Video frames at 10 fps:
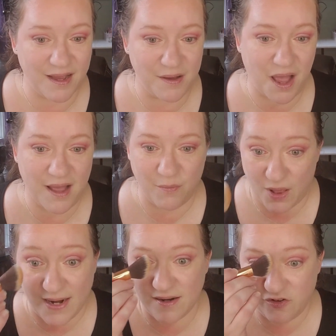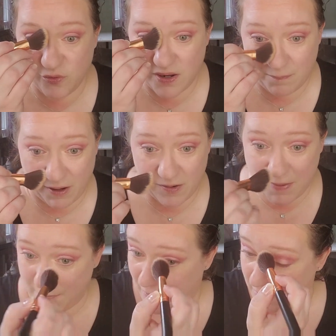I, well, I didn't do it compared to
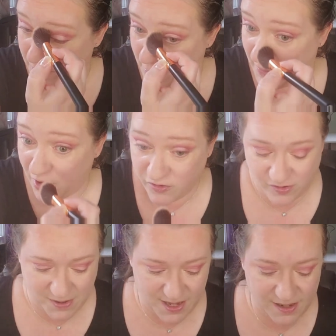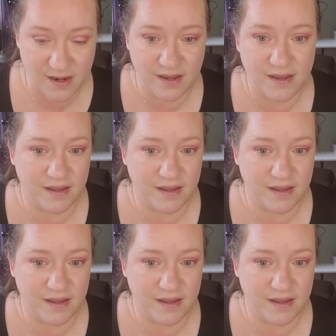mine, but compared to mine,